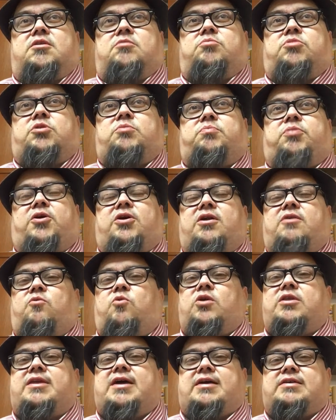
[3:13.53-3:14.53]
But part of
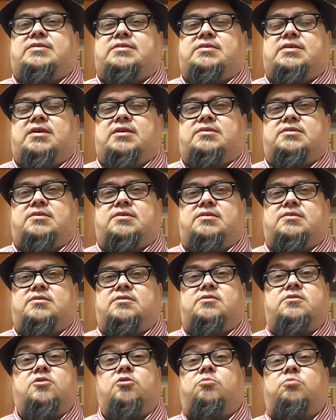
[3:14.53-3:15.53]
what that says is
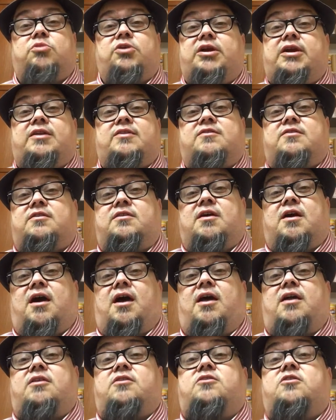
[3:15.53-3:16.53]
don't bring it to
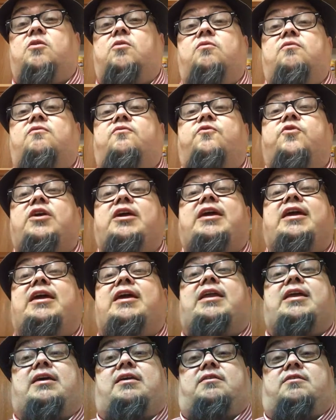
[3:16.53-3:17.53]
naught. Don't
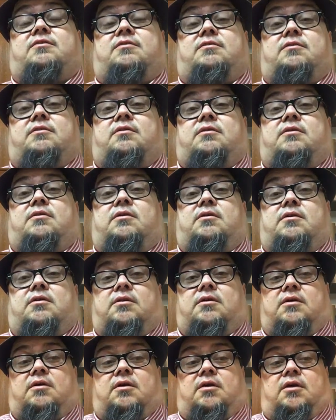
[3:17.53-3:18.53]
forget it.
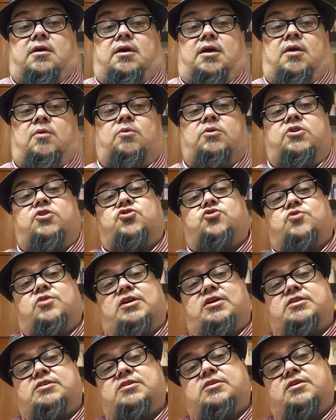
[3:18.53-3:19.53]
And when the
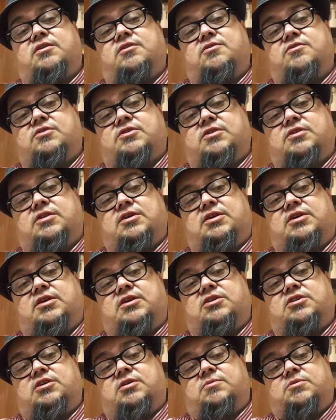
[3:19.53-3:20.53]
translators of the
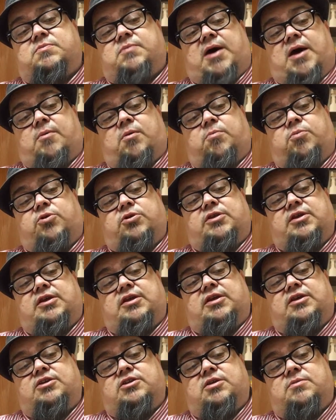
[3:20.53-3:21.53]
King James Bible put the
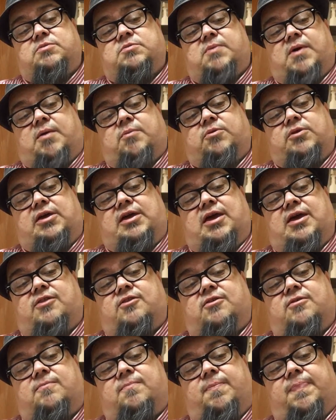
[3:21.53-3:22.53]
King James Bible
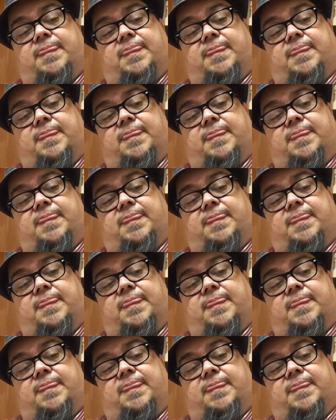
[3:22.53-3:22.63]
together,